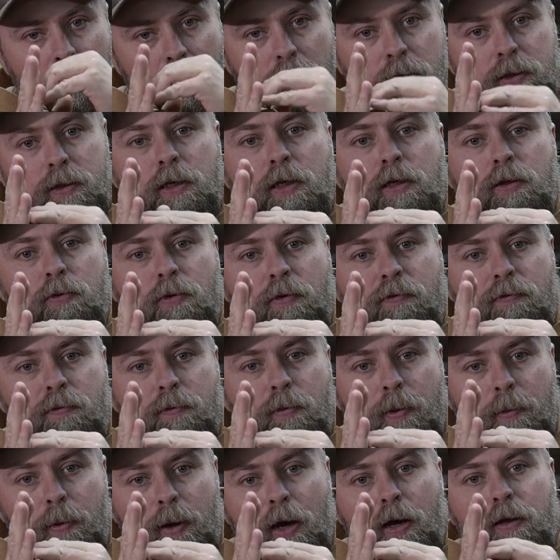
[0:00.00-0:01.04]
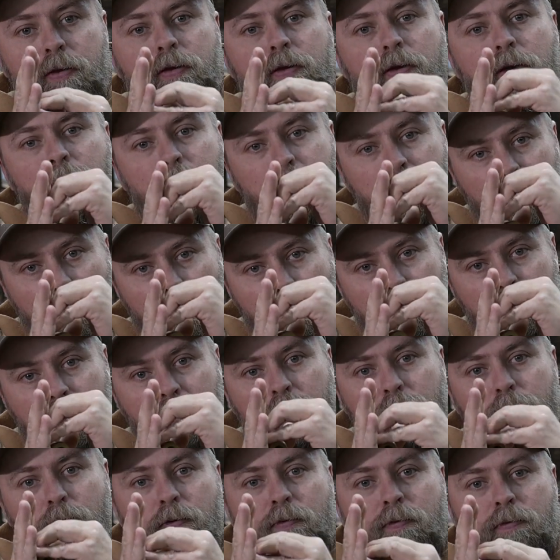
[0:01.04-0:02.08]
it's hitting the roof of my mouth and coming down,
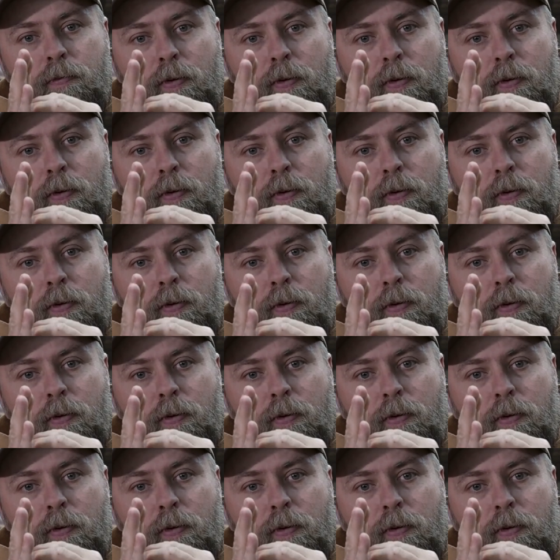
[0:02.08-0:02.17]
hitting the roof